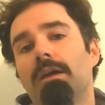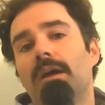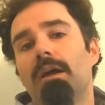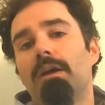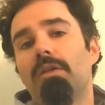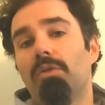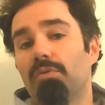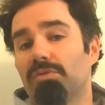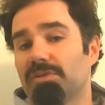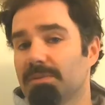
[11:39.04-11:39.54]

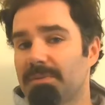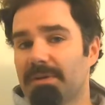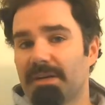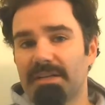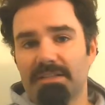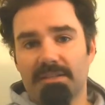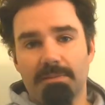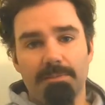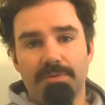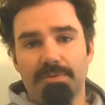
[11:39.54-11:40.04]
those are pretty
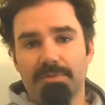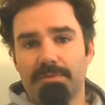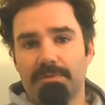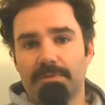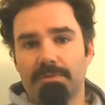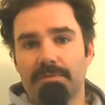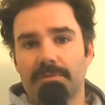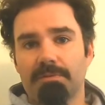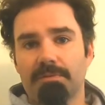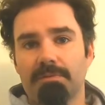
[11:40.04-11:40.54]
simple.
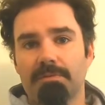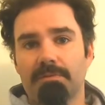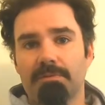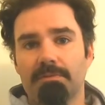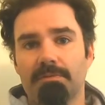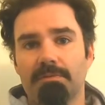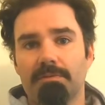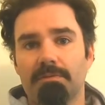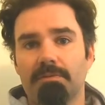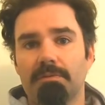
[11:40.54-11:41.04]

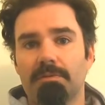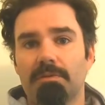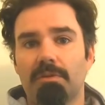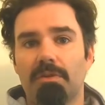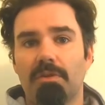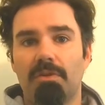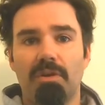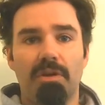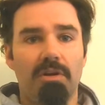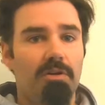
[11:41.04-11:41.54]

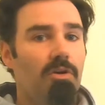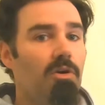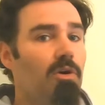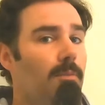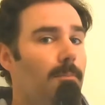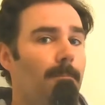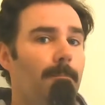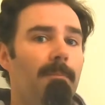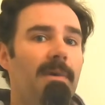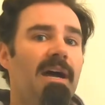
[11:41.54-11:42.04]
They're not
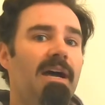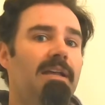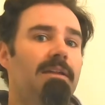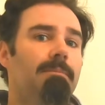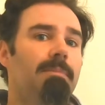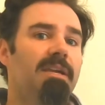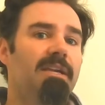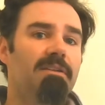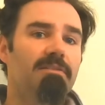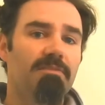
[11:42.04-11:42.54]

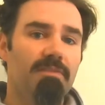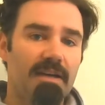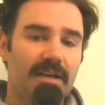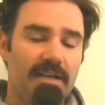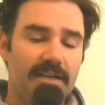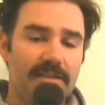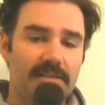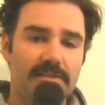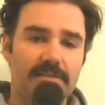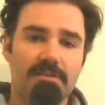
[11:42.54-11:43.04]
man-made
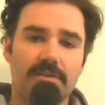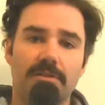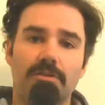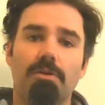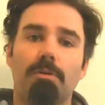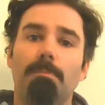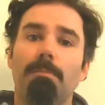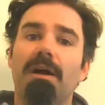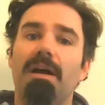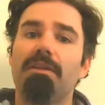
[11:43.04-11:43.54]
fats, they're not
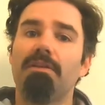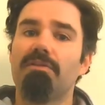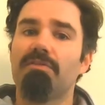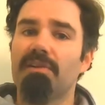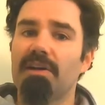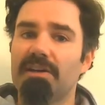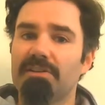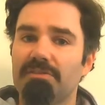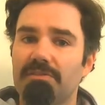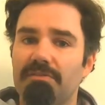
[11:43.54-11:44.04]

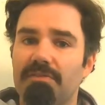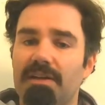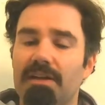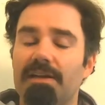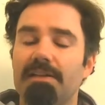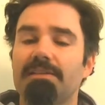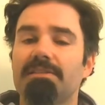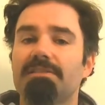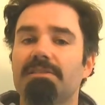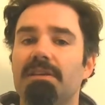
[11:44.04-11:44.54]
manufactured
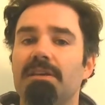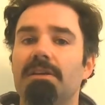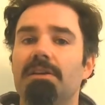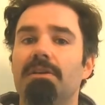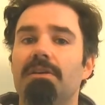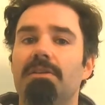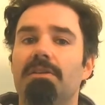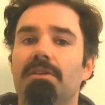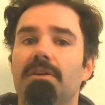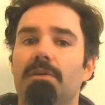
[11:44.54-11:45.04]
fats.
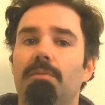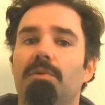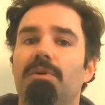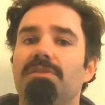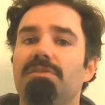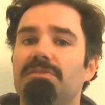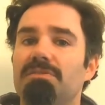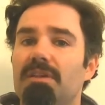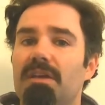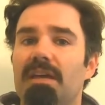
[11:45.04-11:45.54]
They are
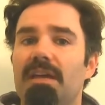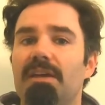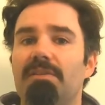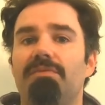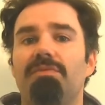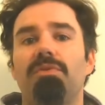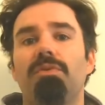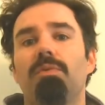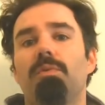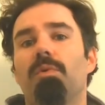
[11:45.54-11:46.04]
ones that if
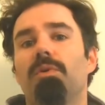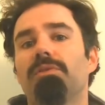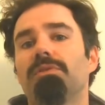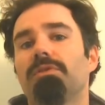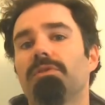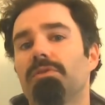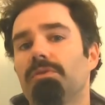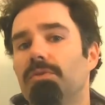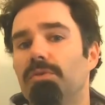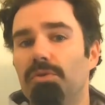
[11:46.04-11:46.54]
you wanted
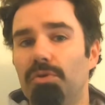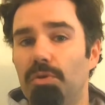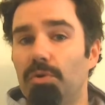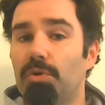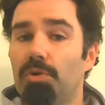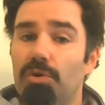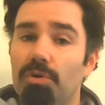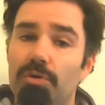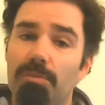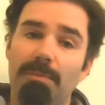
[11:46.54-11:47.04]
to, you
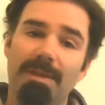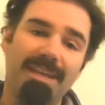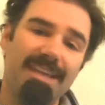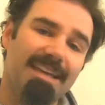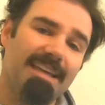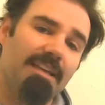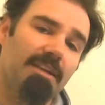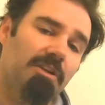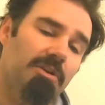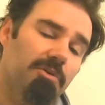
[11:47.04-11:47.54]
could make
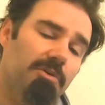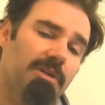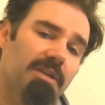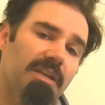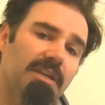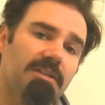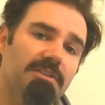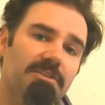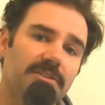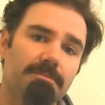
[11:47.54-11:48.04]
in your
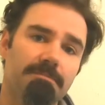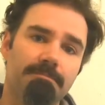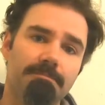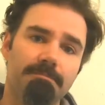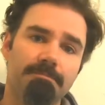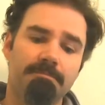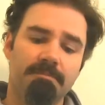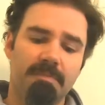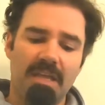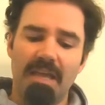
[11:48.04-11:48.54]
kitchen.
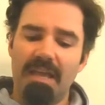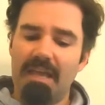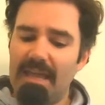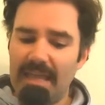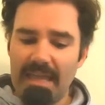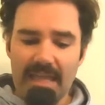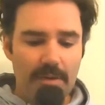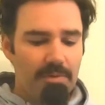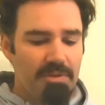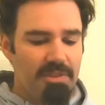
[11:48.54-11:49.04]

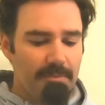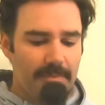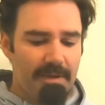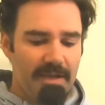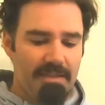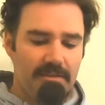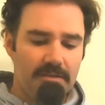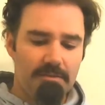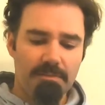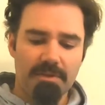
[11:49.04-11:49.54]
Eat with
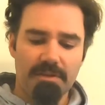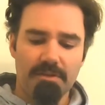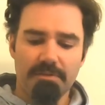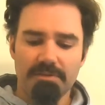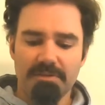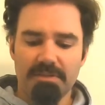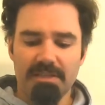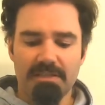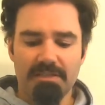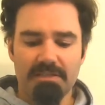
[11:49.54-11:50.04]
abandon with those
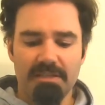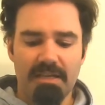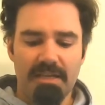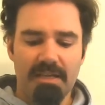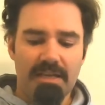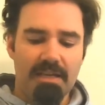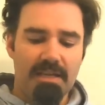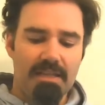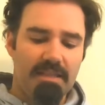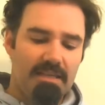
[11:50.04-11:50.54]
things.
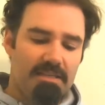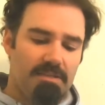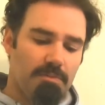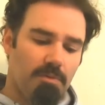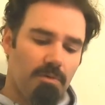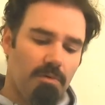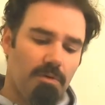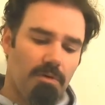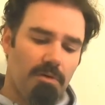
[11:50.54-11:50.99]
This will